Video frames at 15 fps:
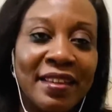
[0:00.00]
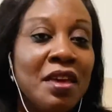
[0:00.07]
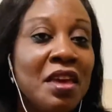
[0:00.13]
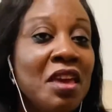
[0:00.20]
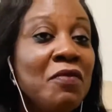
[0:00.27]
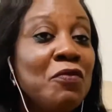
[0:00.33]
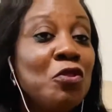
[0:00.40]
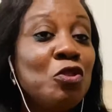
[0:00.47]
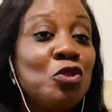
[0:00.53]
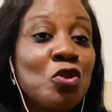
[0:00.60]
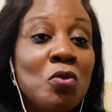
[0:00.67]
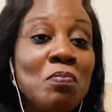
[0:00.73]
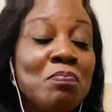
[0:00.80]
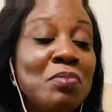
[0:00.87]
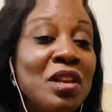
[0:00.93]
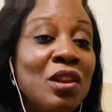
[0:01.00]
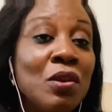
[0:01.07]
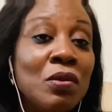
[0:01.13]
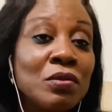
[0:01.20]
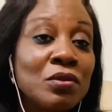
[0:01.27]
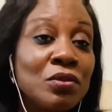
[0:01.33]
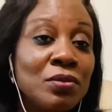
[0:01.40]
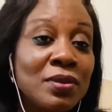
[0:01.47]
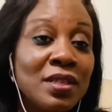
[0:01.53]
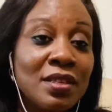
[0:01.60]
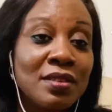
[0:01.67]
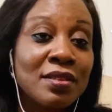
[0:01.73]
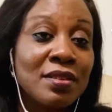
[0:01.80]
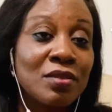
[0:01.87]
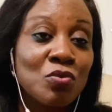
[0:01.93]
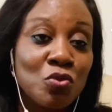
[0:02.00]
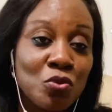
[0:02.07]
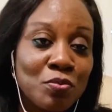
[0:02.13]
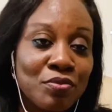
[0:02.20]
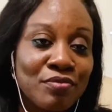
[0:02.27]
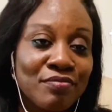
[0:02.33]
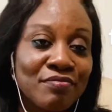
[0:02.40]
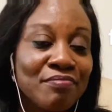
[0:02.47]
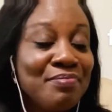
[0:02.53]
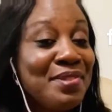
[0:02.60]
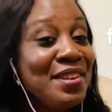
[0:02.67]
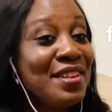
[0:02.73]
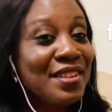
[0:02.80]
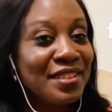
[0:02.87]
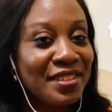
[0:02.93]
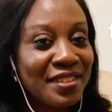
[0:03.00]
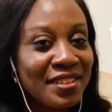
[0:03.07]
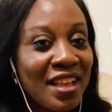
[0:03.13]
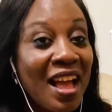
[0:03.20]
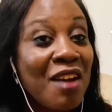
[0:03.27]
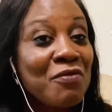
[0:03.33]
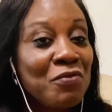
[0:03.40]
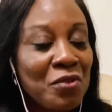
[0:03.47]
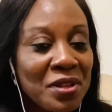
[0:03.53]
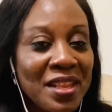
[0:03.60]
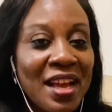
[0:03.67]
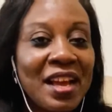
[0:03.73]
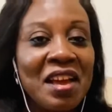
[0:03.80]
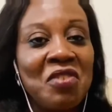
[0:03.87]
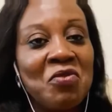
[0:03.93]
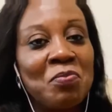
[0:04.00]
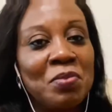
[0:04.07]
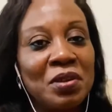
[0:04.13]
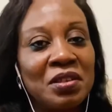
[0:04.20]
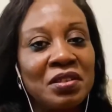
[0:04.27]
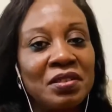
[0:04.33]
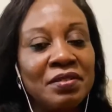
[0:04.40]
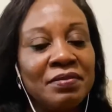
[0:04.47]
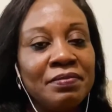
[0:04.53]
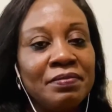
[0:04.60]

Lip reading: If you don't belong to this group, please avoid that kind of person.